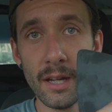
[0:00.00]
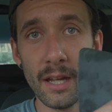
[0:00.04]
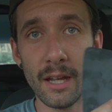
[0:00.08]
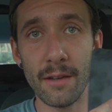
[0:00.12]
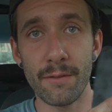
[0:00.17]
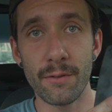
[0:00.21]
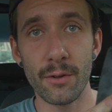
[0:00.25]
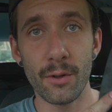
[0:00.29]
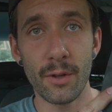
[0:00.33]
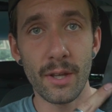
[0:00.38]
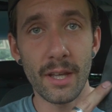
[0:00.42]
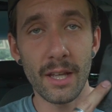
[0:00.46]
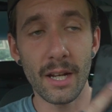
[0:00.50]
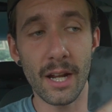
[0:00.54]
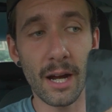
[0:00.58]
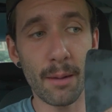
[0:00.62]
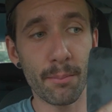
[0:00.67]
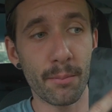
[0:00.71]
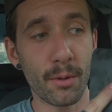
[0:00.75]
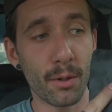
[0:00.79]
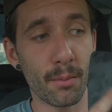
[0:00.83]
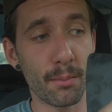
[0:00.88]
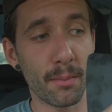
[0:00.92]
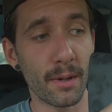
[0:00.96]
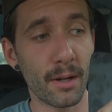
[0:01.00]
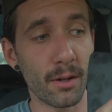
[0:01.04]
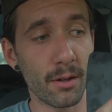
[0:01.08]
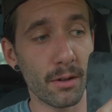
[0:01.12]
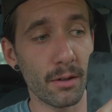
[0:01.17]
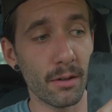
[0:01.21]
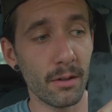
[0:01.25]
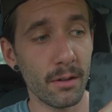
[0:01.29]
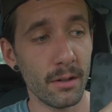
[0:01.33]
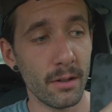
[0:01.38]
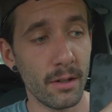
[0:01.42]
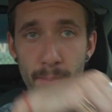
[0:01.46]
if you heat up your
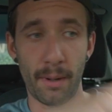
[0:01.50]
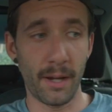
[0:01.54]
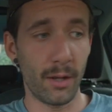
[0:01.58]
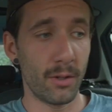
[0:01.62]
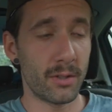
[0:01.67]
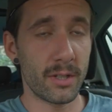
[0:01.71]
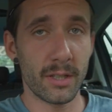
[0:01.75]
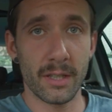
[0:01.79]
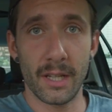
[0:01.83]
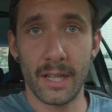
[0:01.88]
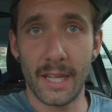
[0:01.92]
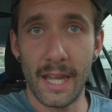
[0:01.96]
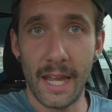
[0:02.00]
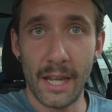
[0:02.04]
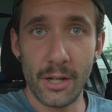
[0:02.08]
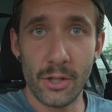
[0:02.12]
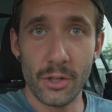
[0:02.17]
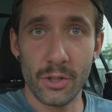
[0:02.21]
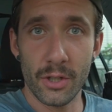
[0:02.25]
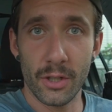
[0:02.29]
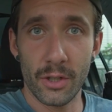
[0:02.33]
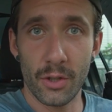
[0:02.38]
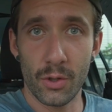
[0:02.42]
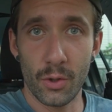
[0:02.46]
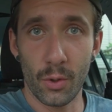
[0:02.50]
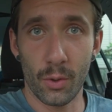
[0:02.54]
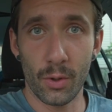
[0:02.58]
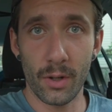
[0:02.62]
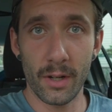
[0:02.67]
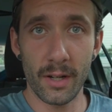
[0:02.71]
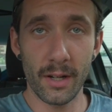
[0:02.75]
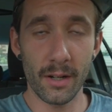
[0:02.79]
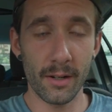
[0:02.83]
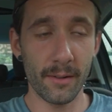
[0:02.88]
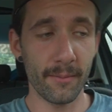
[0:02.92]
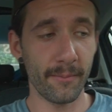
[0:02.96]
mirror by using the gauges on the door
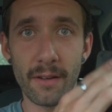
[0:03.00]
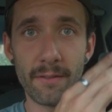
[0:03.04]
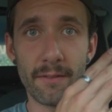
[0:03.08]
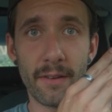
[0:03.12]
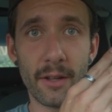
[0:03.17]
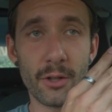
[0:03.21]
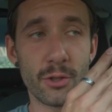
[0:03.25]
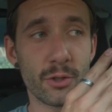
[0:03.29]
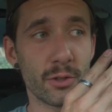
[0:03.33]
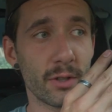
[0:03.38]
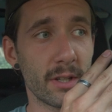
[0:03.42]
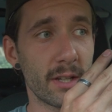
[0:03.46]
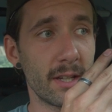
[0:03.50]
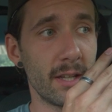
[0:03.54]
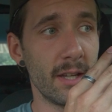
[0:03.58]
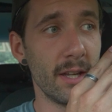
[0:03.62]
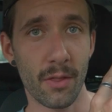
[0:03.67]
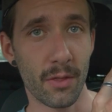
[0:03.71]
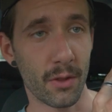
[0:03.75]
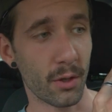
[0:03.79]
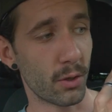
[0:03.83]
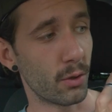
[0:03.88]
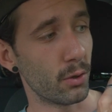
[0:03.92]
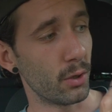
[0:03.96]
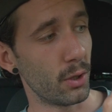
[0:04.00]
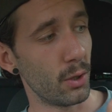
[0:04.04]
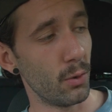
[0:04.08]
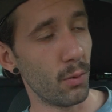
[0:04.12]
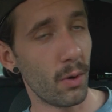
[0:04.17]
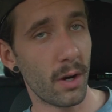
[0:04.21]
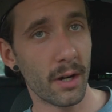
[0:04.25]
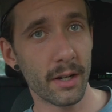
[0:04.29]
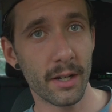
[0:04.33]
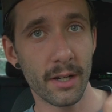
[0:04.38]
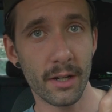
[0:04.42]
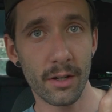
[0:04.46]
here, eventually the glue
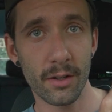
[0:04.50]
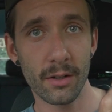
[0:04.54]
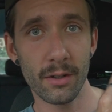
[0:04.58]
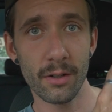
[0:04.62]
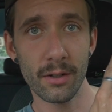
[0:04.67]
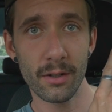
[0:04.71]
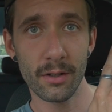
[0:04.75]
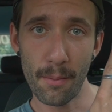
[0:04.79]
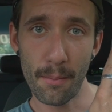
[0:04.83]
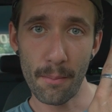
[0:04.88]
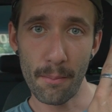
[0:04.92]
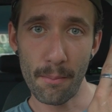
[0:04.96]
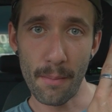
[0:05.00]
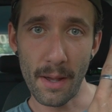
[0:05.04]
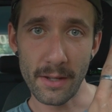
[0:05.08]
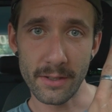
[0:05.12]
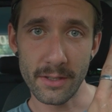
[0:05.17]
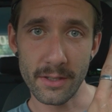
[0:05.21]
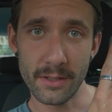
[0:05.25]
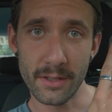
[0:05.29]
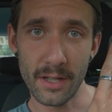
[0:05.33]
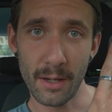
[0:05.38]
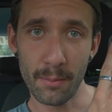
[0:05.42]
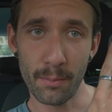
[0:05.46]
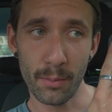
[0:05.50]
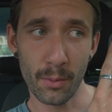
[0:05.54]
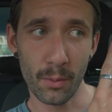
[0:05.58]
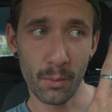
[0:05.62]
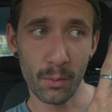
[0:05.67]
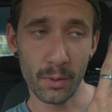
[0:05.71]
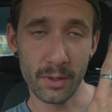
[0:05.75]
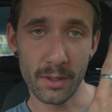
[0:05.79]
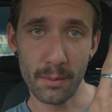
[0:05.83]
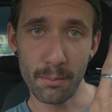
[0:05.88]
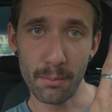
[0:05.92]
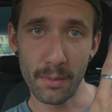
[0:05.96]
on here messes up
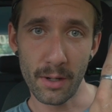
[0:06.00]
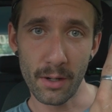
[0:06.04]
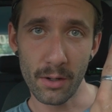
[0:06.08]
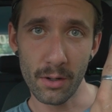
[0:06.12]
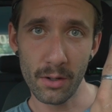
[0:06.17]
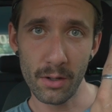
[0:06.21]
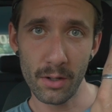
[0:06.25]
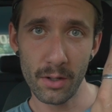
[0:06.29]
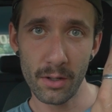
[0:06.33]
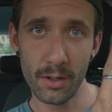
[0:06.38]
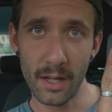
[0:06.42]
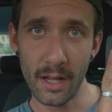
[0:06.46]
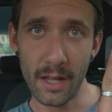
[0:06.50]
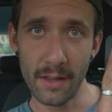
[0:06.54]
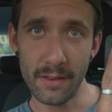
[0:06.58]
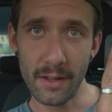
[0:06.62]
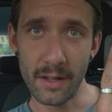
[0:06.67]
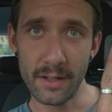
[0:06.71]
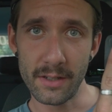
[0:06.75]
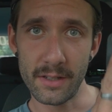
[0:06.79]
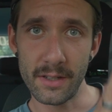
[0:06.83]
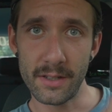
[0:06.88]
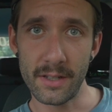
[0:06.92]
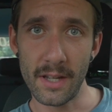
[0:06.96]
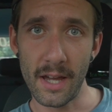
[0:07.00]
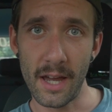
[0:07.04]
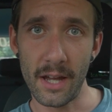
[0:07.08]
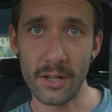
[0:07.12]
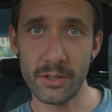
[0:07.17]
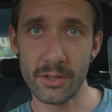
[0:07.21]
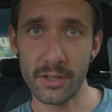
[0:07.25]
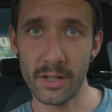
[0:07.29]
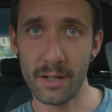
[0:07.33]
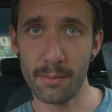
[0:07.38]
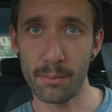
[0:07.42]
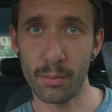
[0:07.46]
with the mirror and they
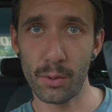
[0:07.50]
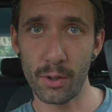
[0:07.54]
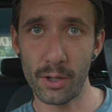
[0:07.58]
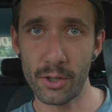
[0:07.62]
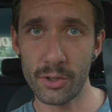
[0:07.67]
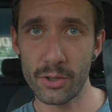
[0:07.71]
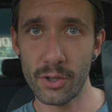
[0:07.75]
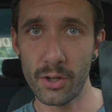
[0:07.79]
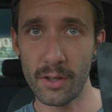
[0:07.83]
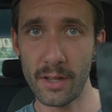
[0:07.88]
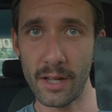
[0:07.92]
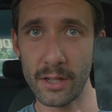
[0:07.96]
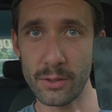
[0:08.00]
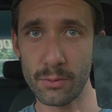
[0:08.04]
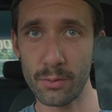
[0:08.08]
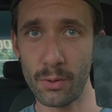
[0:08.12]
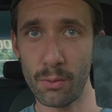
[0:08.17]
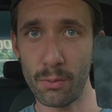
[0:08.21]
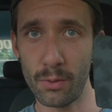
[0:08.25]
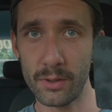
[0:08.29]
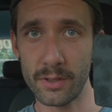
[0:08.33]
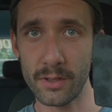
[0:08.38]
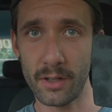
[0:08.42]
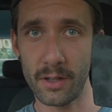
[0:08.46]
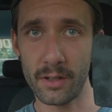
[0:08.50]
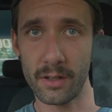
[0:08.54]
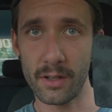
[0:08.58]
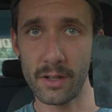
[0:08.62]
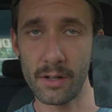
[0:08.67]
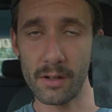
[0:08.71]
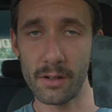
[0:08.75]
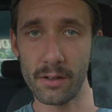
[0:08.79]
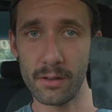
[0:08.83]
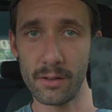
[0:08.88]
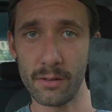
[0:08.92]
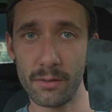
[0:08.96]
detach, and I'm pretty sure that's what was on
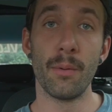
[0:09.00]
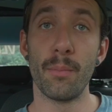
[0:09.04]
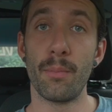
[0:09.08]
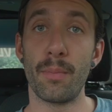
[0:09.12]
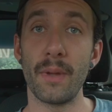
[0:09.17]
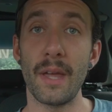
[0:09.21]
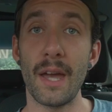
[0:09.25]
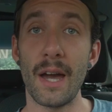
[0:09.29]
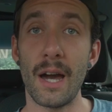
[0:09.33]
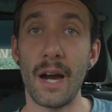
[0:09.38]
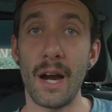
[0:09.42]
here. But yeah,